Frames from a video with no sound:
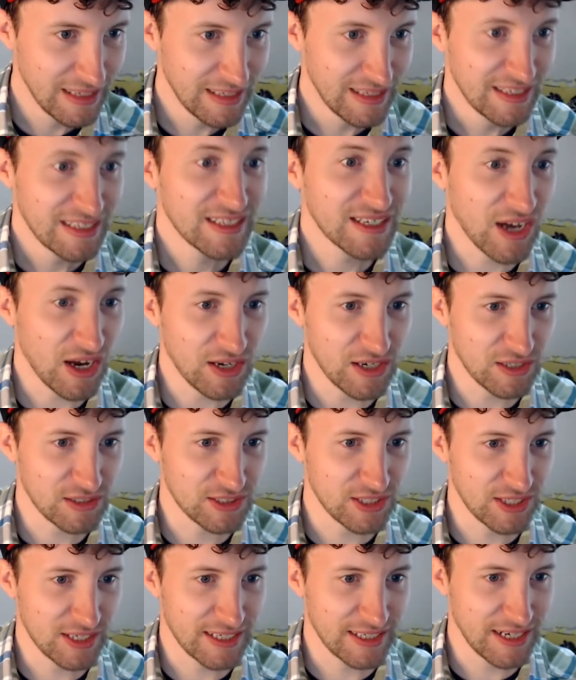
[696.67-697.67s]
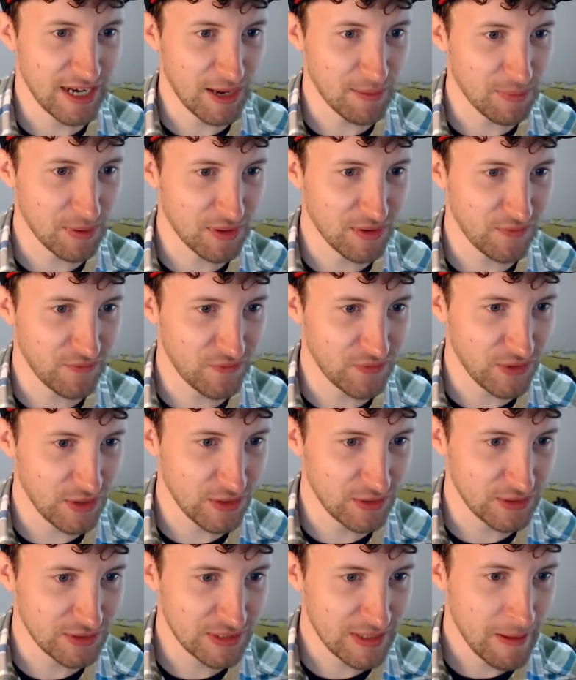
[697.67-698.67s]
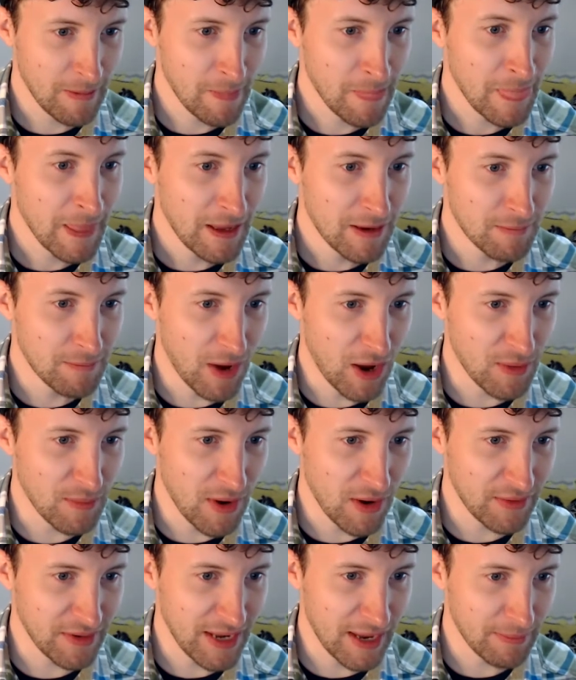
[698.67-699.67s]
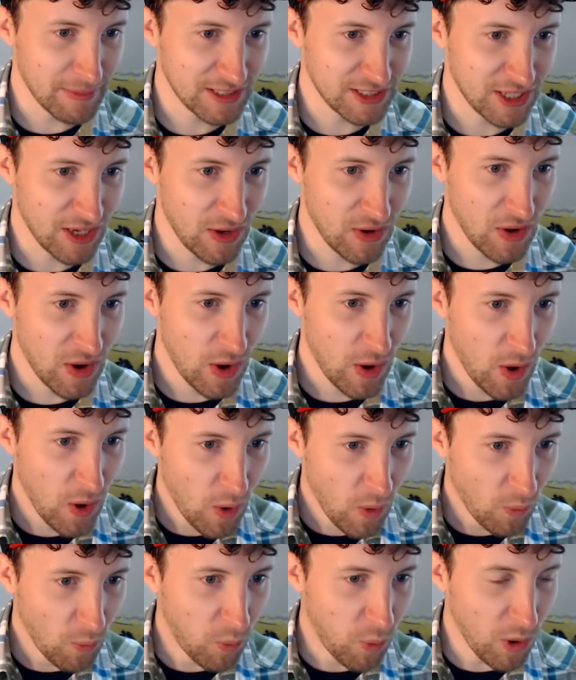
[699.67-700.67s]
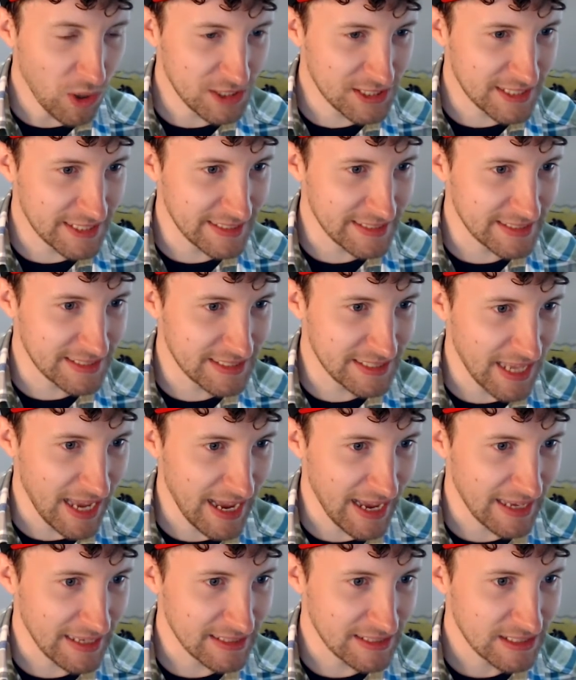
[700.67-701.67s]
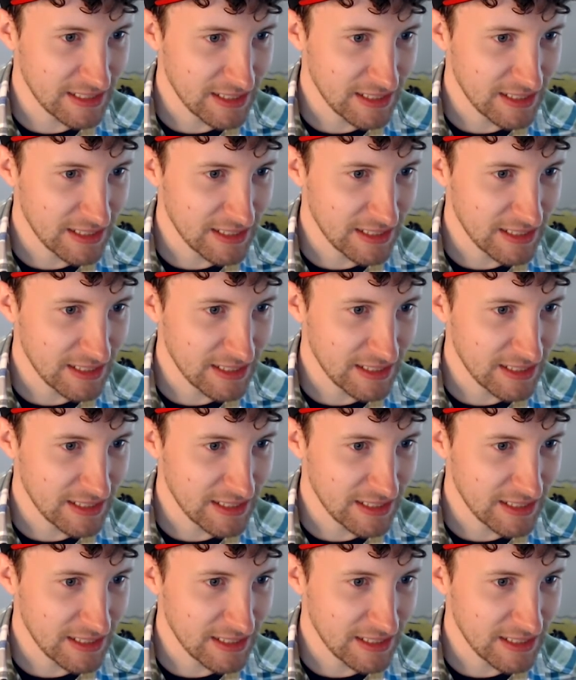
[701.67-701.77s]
Kaido's looking up confused. Momo and Yamato. What is that?